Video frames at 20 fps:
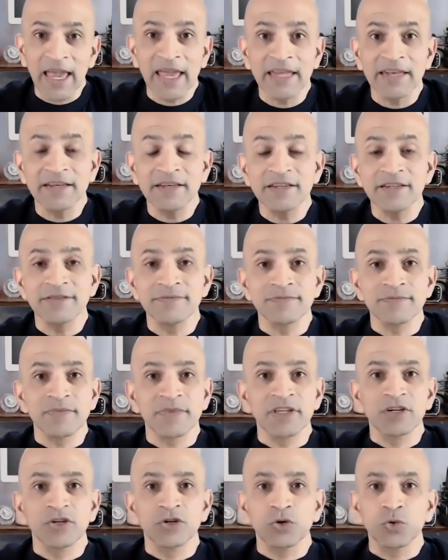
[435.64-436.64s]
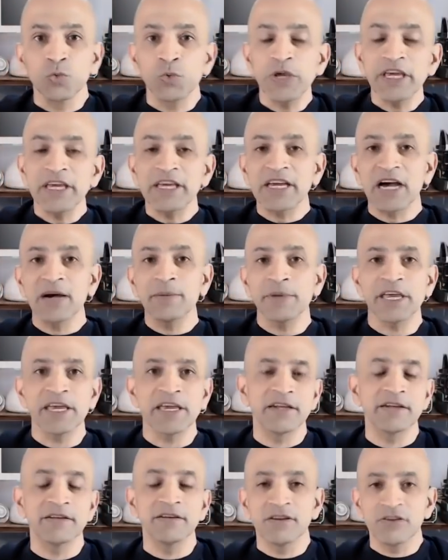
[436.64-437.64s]
And we come
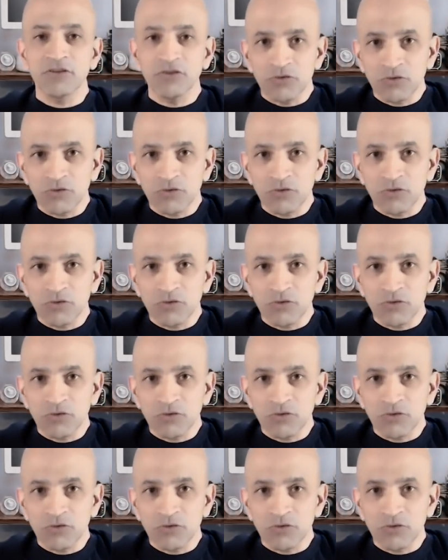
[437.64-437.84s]
in